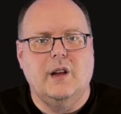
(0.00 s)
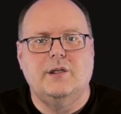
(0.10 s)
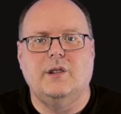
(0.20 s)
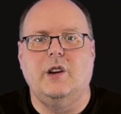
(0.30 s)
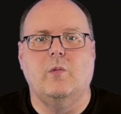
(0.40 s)

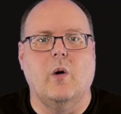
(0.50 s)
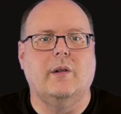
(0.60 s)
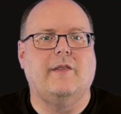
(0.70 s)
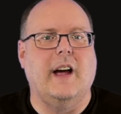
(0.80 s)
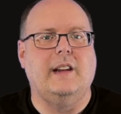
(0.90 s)
so you
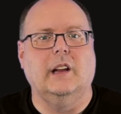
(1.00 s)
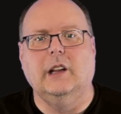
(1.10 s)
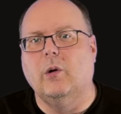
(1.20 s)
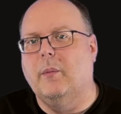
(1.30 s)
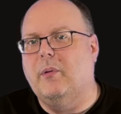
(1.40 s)
won't find
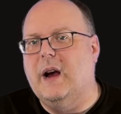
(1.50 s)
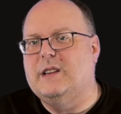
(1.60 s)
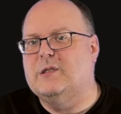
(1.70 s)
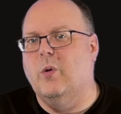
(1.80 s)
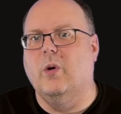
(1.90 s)
lower
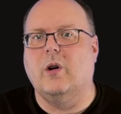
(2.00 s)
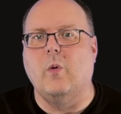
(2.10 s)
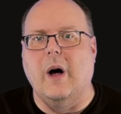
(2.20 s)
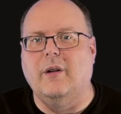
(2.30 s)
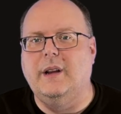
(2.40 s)
priced or
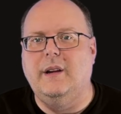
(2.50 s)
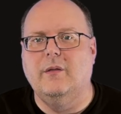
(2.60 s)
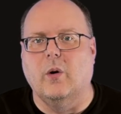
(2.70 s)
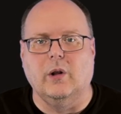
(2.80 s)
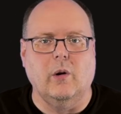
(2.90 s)
quality
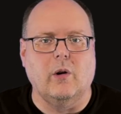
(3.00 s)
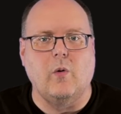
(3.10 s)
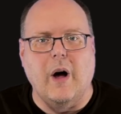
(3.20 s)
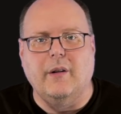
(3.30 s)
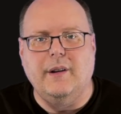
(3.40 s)
or lower
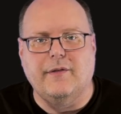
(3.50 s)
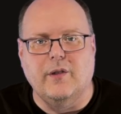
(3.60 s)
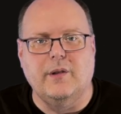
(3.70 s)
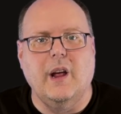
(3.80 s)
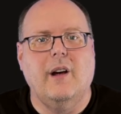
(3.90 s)
quality
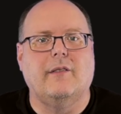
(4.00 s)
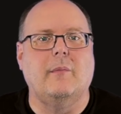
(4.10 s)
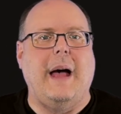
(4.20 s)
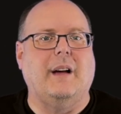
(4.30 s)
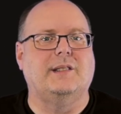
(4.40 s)
fruit
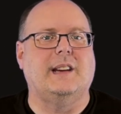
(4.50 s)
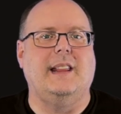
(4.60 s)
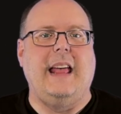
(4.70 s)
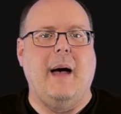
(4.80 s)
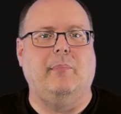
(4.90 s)
from outside
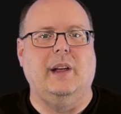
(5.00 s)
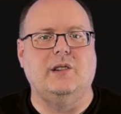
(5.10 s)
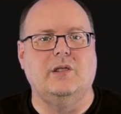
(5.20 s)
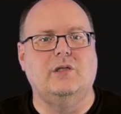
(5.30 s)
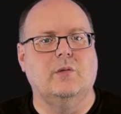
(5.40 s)
the
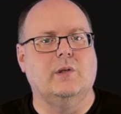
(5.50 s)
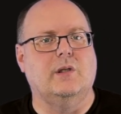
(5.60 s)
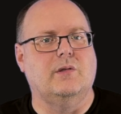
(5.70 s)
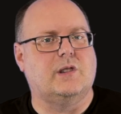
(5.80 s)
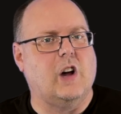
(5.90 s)
appellation to
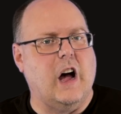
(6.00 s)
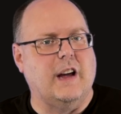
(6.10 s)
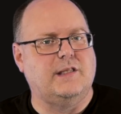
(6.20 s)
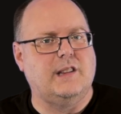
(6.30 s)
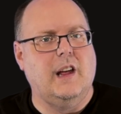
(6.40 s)
reduce
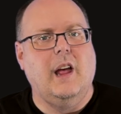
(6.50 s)
cost.